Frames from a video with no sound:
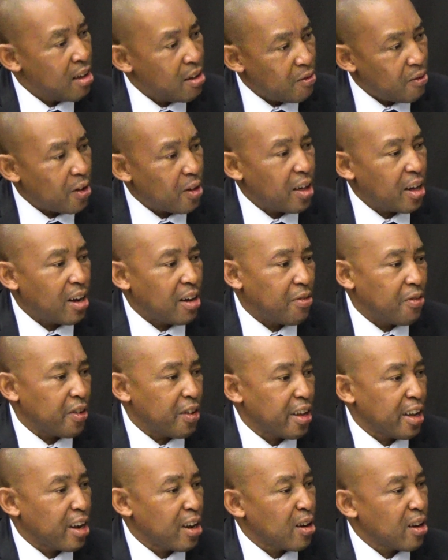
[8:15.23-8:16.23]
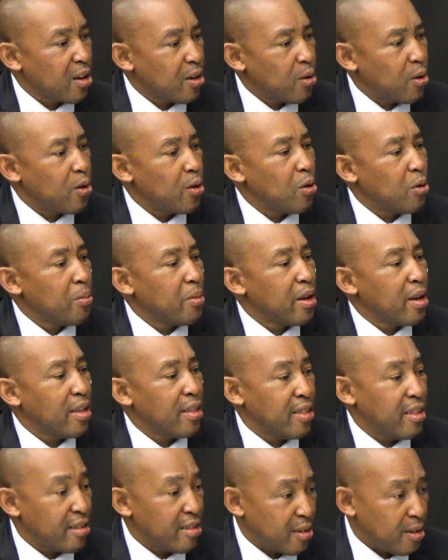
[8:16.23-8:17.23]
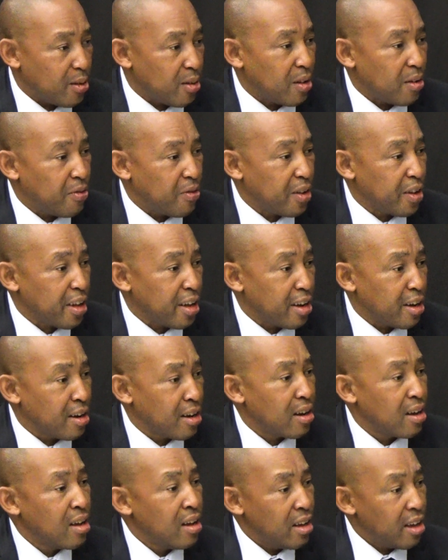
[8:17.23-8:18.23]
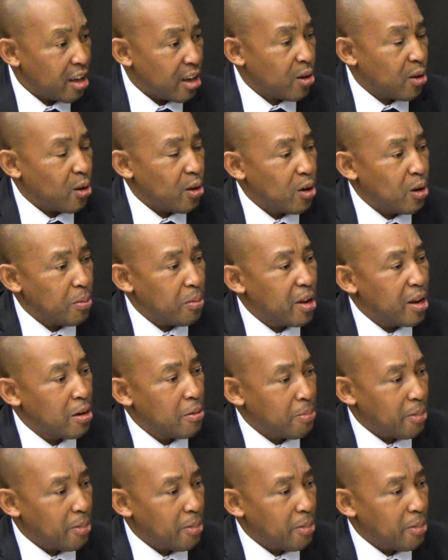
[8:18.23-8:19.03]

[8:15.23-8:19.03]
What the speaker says: for the African economy and the South African economy in